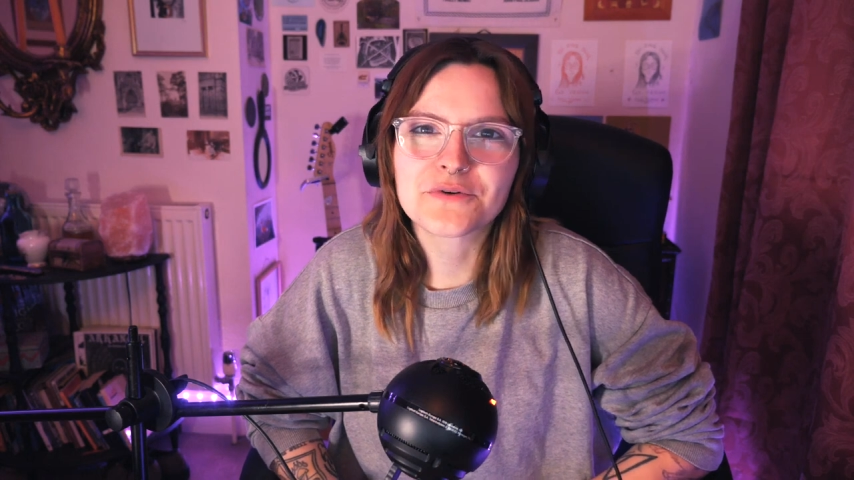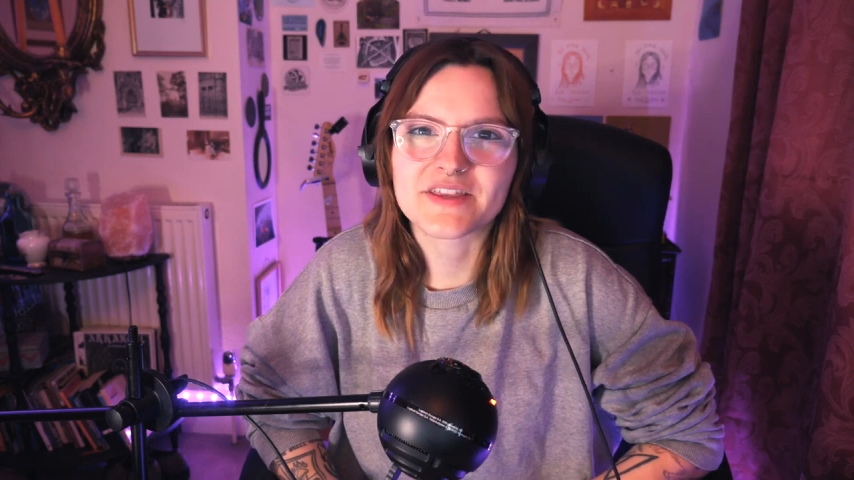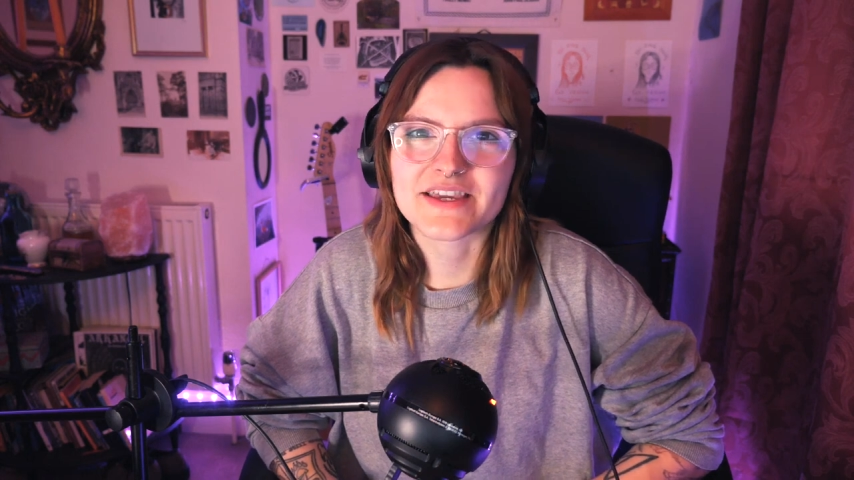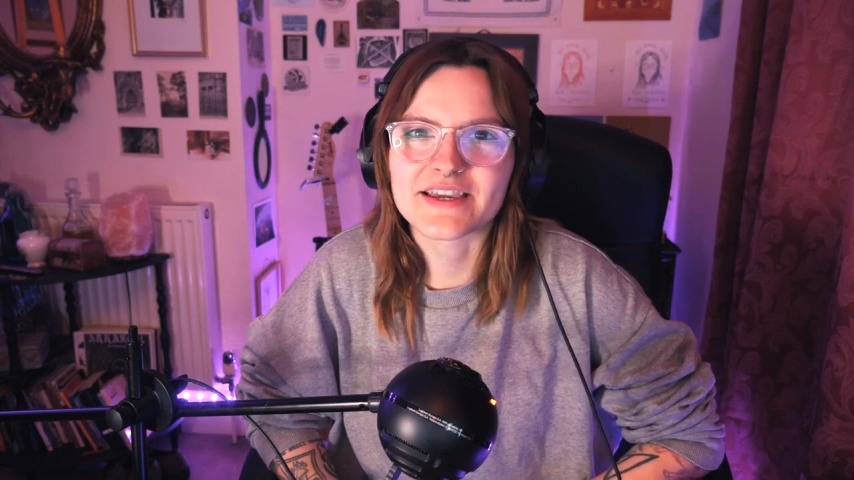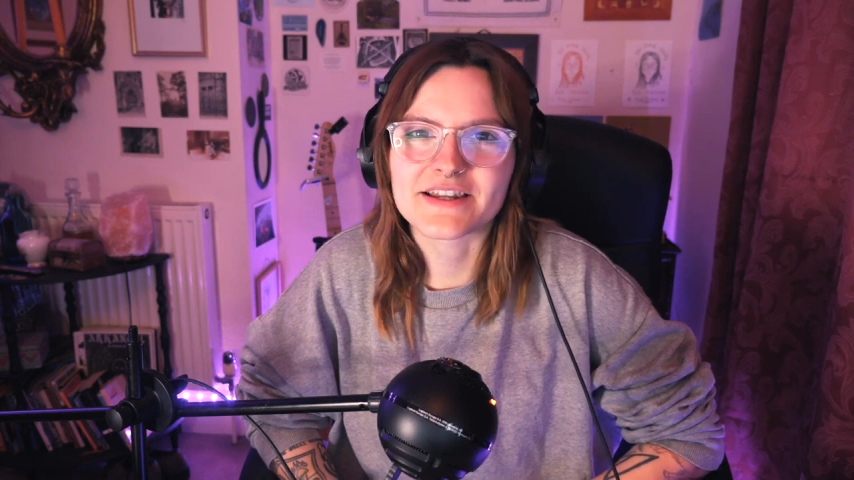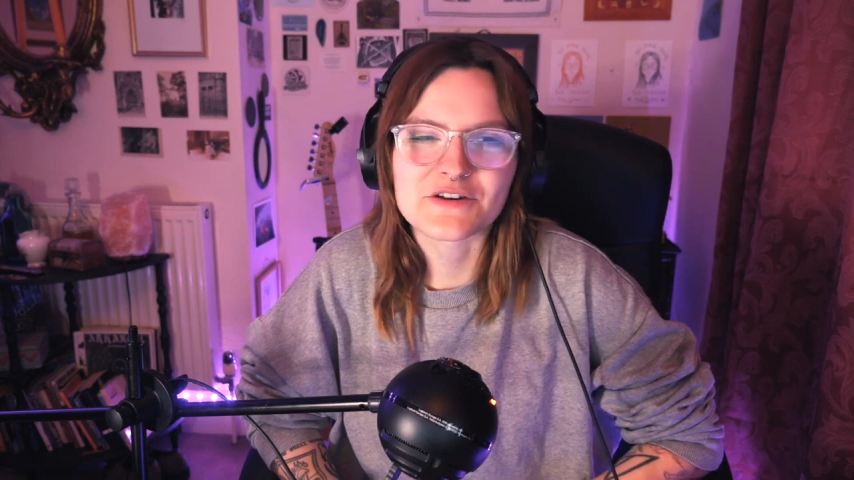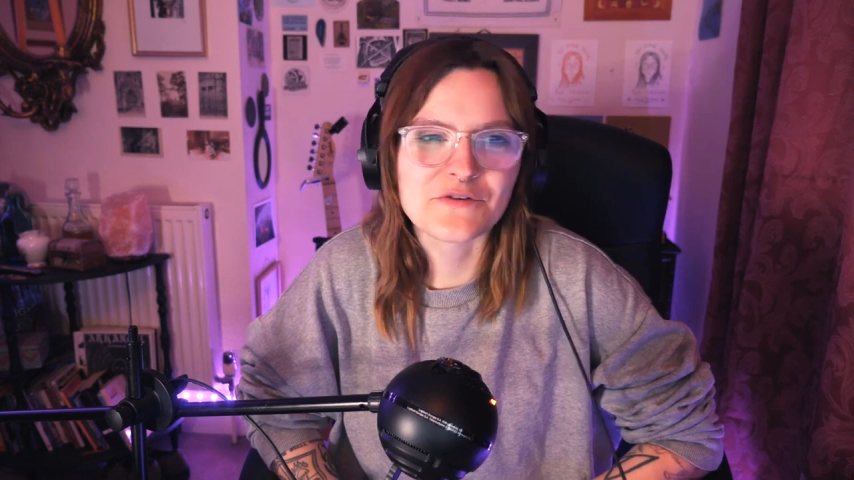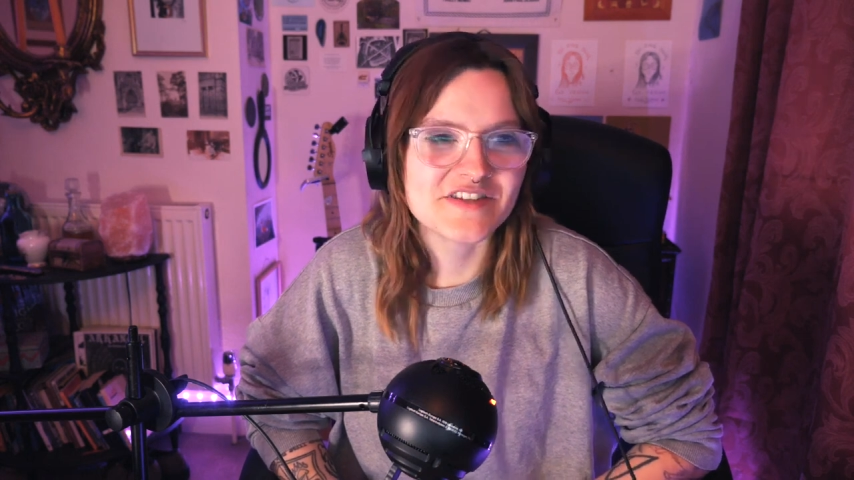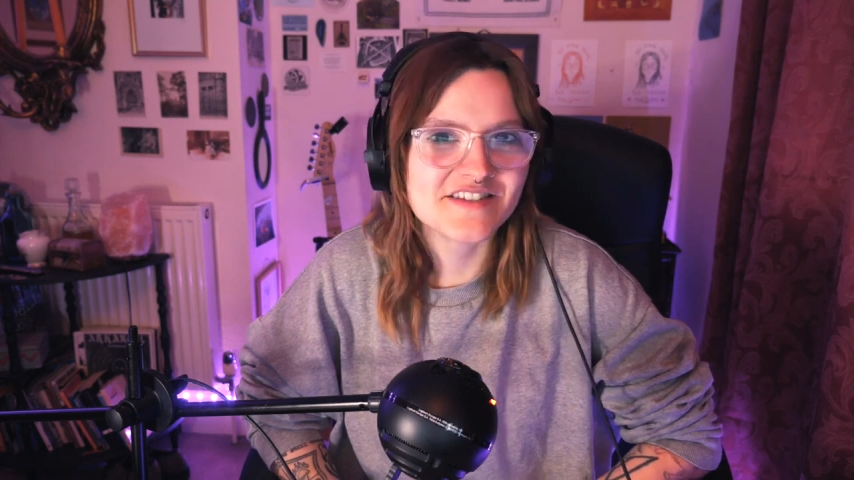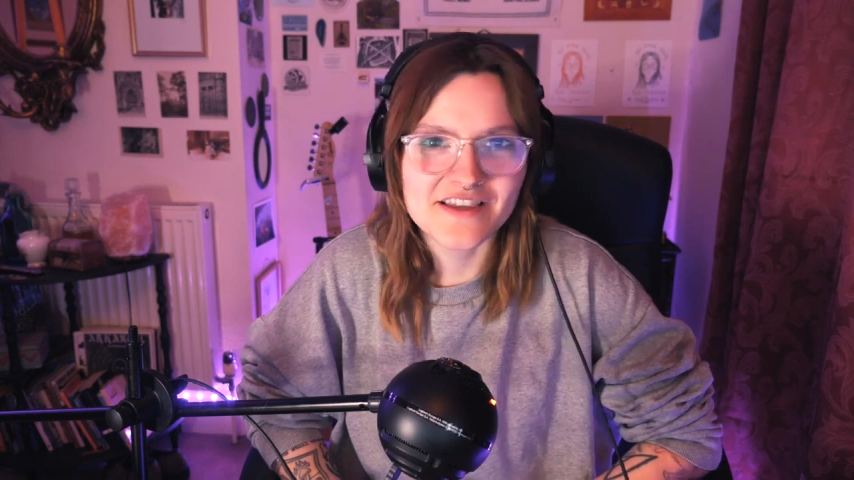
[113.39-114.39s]
thing in and
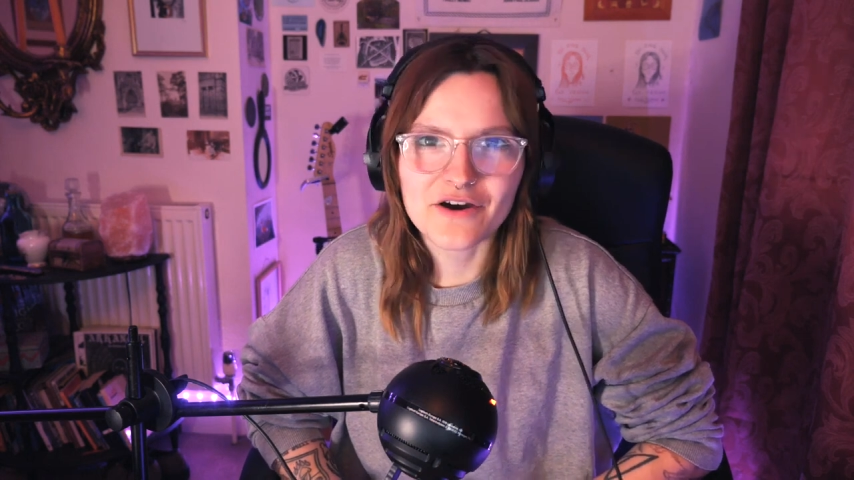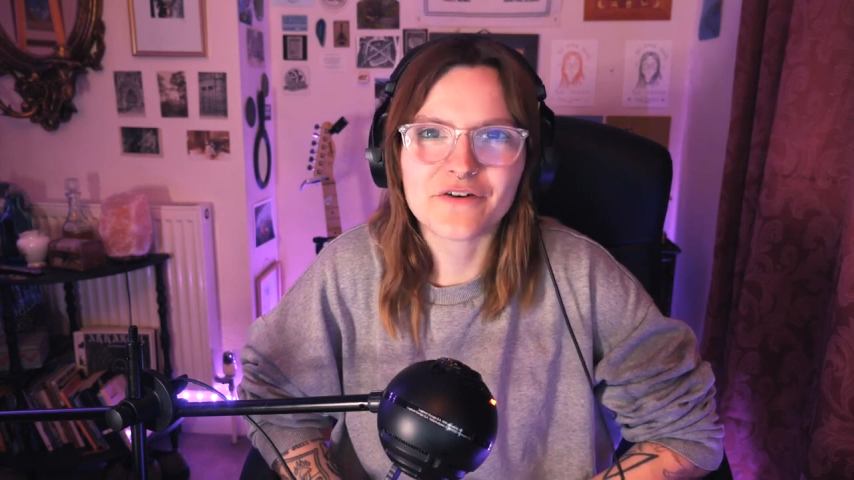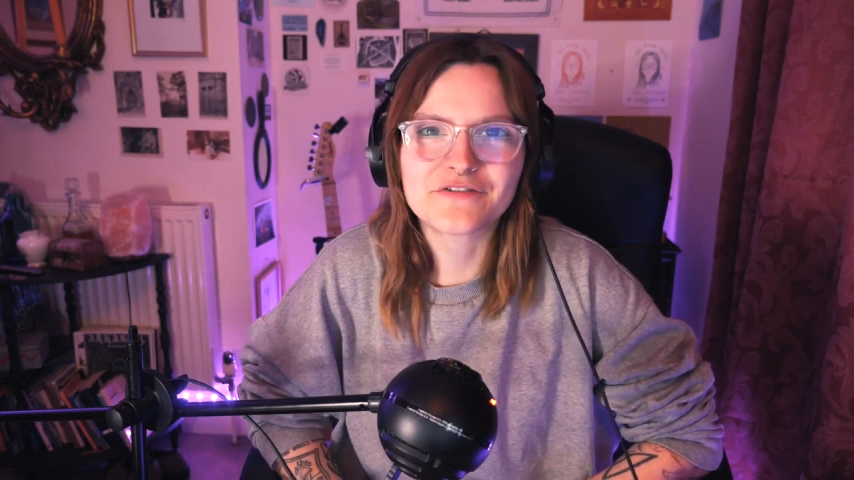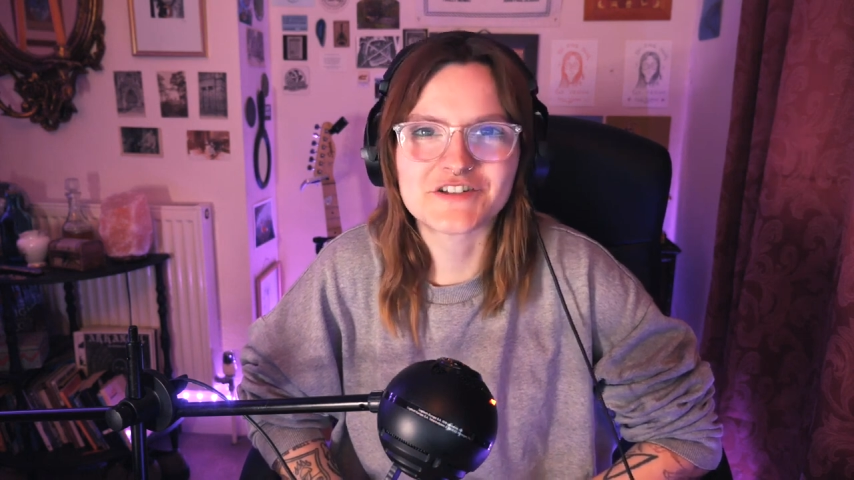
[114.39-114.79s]
of itself